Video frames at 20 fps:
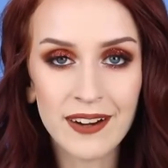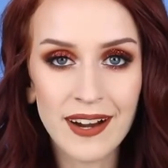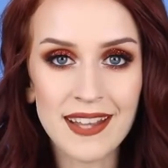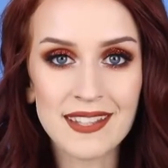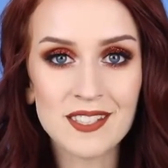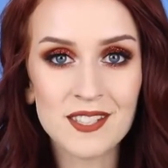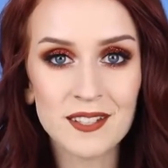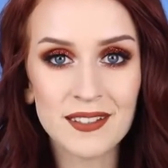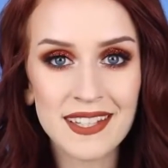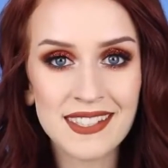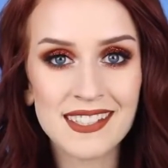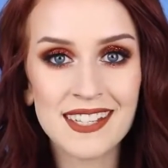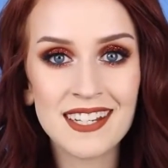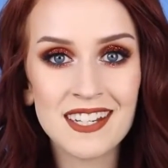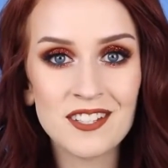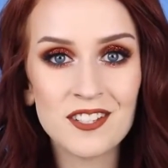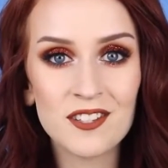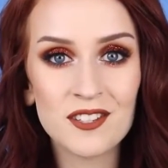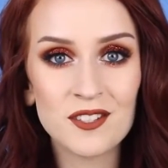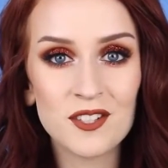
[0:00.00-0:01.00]
All right, so let's get
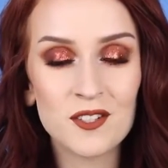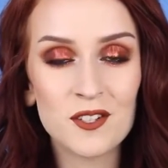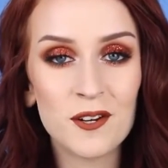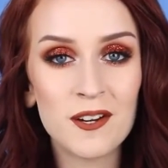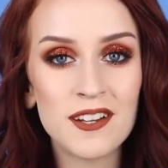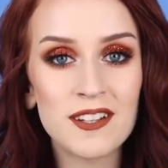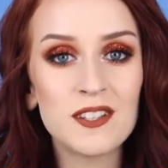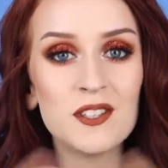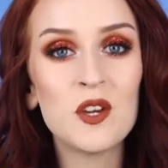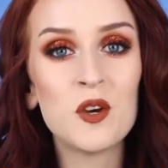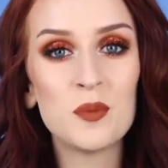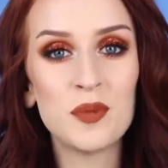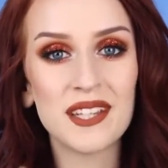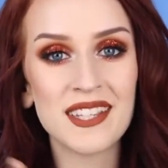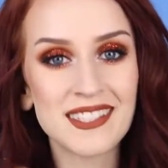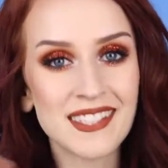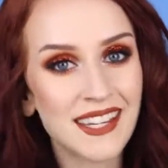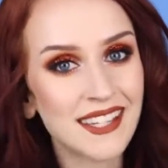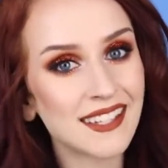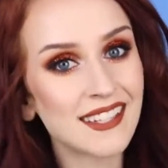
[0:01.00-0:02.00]
into the tutorial. Hope you
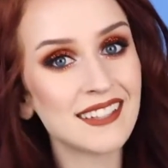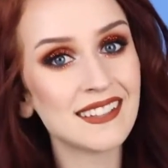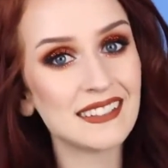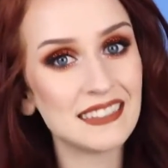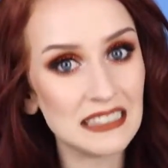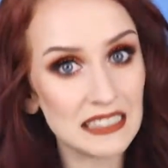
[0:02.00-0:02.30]
guys like it.